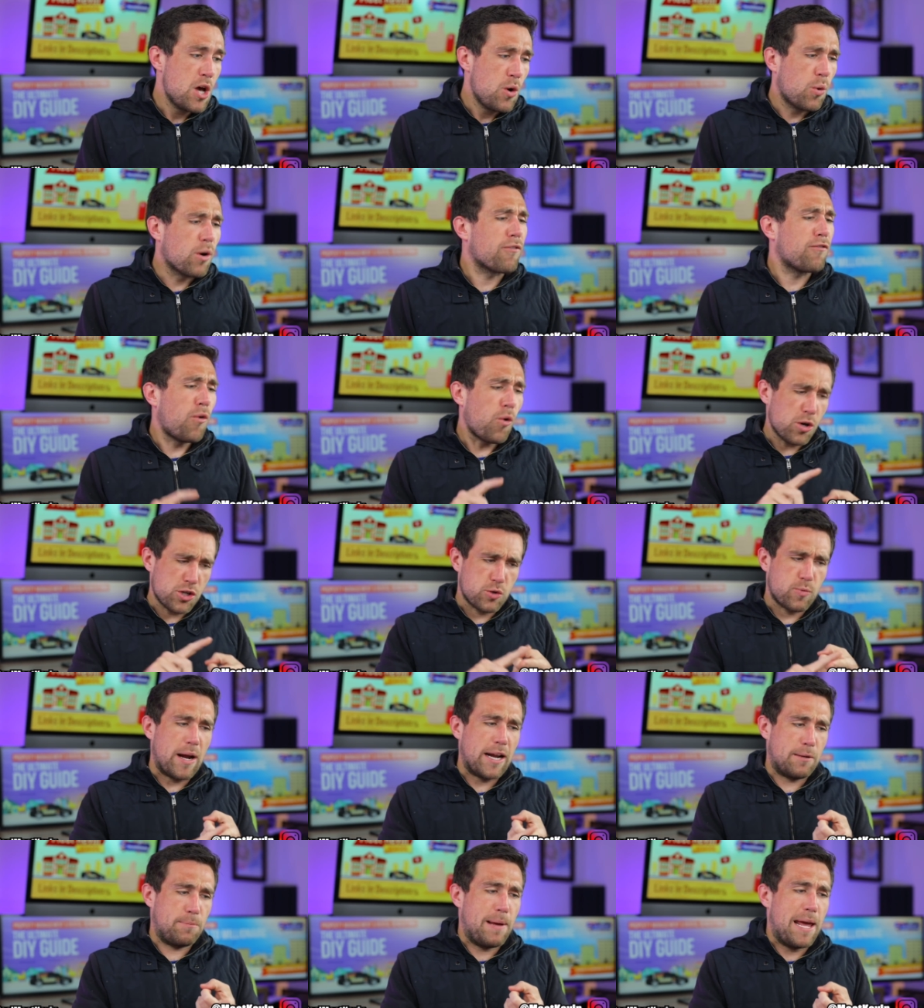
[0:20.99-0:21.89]
We're for
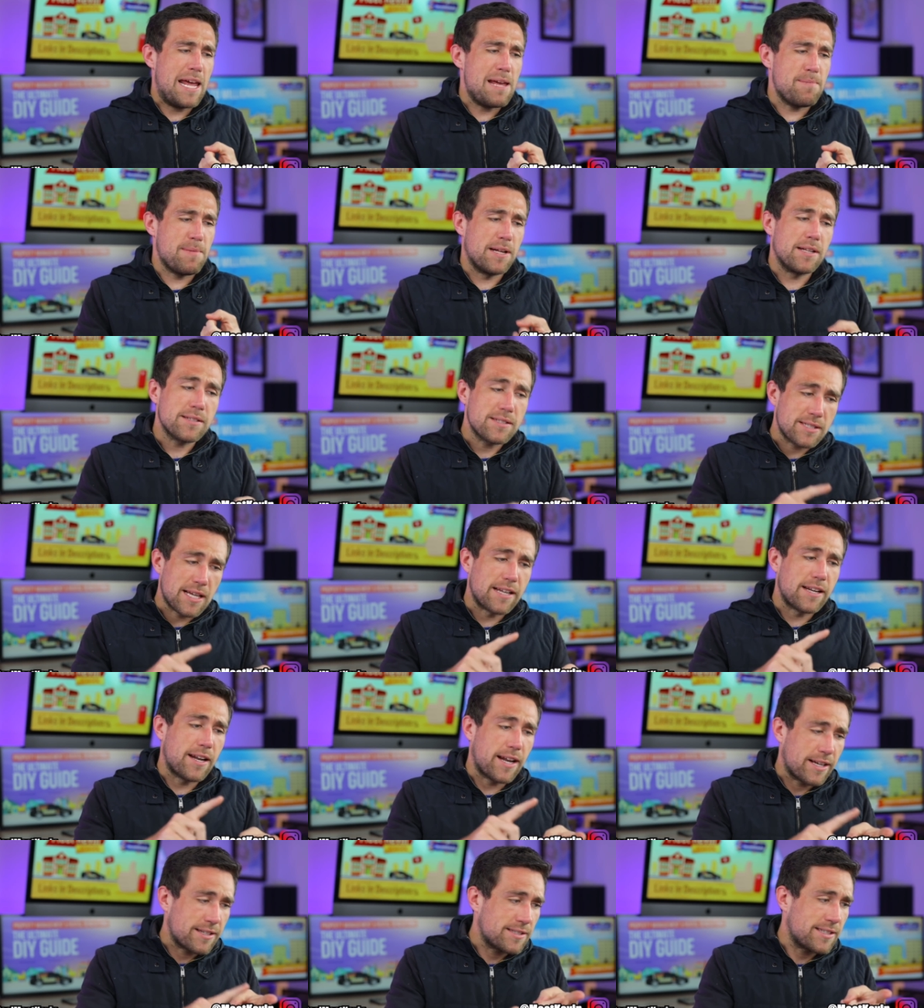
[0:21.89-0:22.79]
direct payments
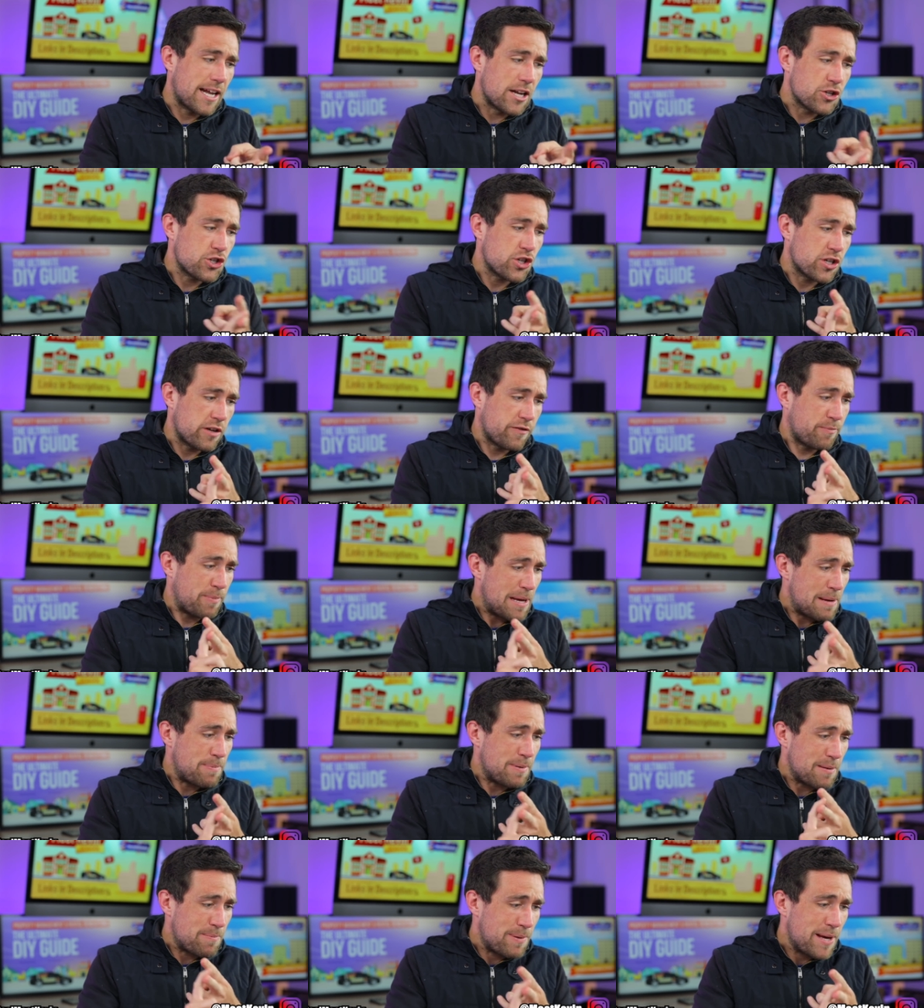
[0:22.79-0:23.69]
and an extension of
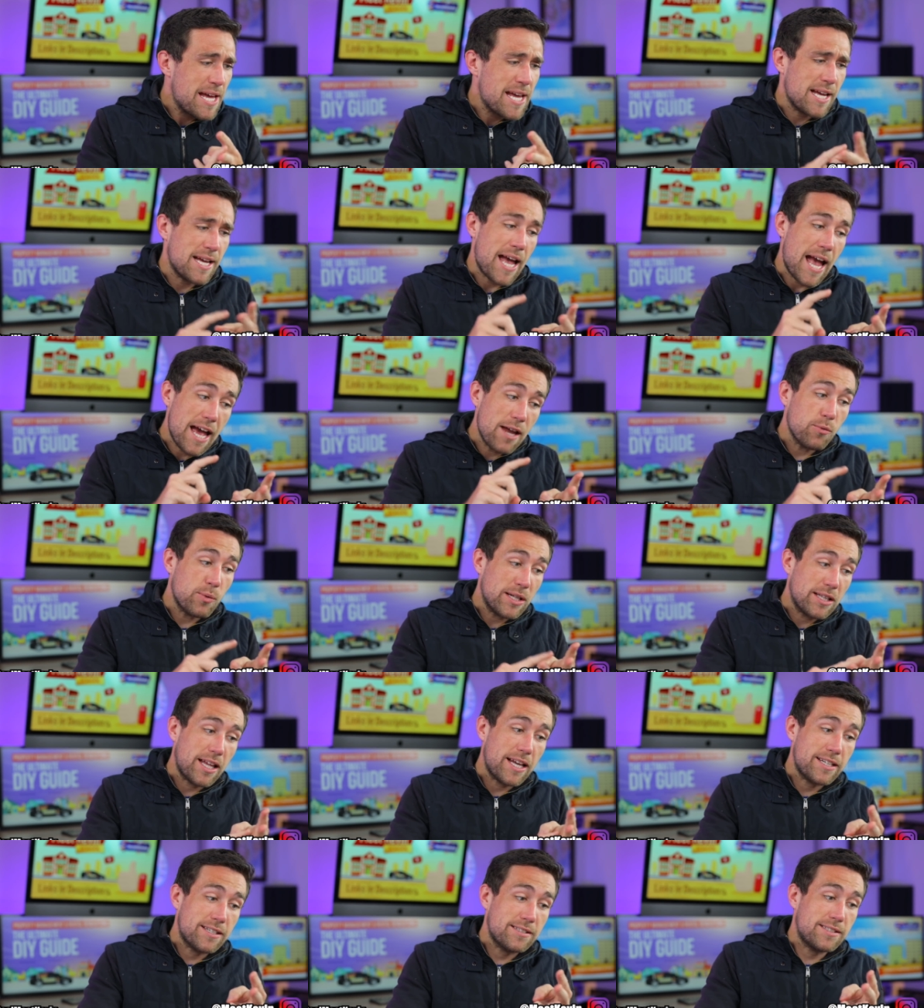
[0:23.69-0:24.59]
PPP, and
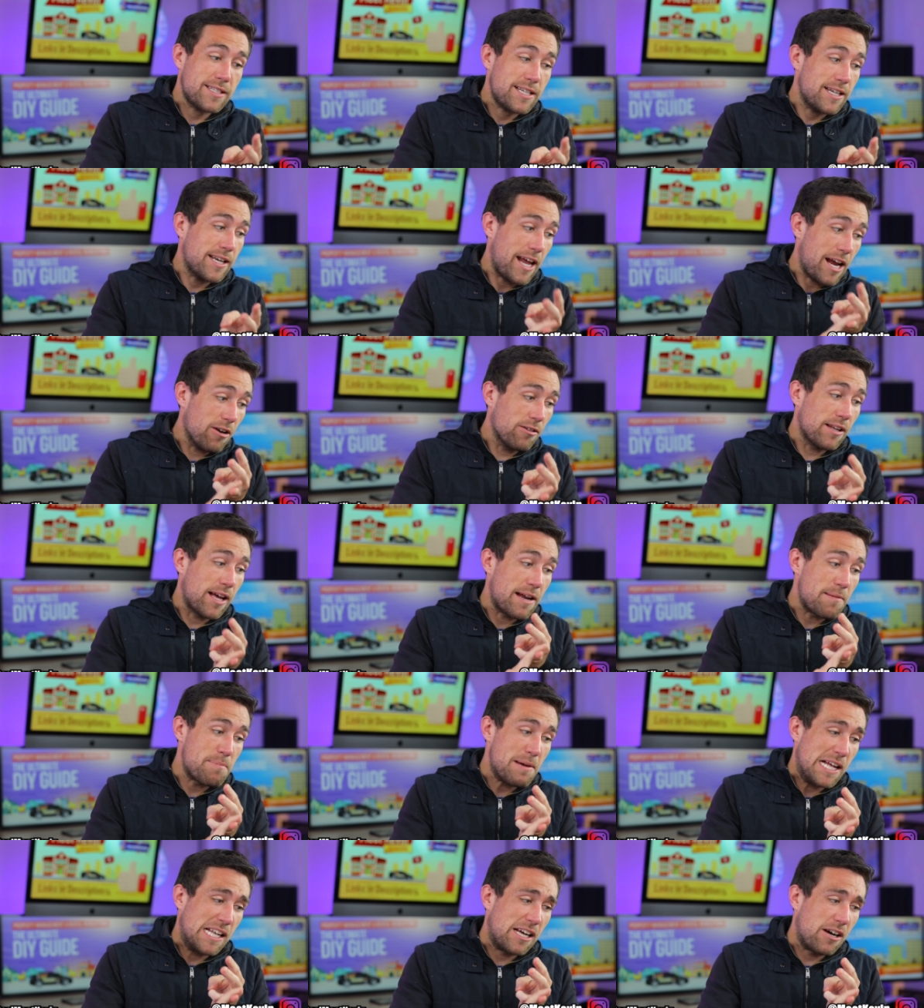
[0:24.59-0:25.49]
we'd like to see an
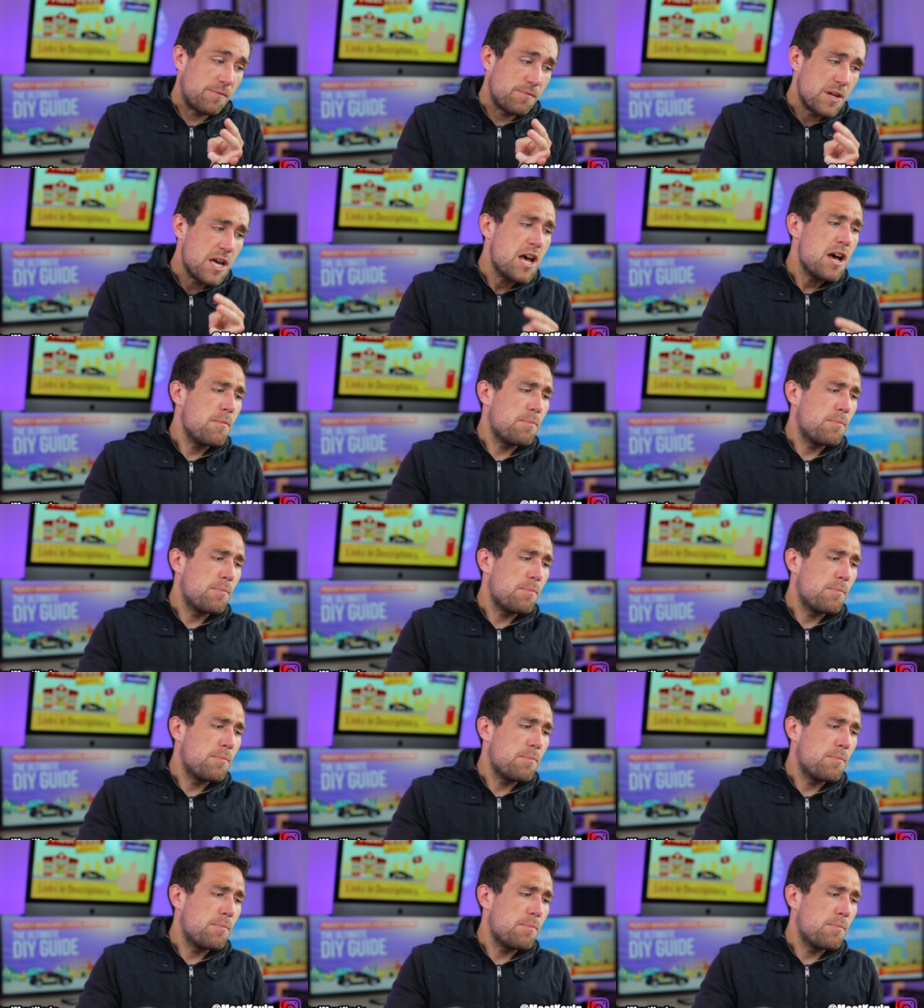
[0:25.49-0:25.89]
airline bailout,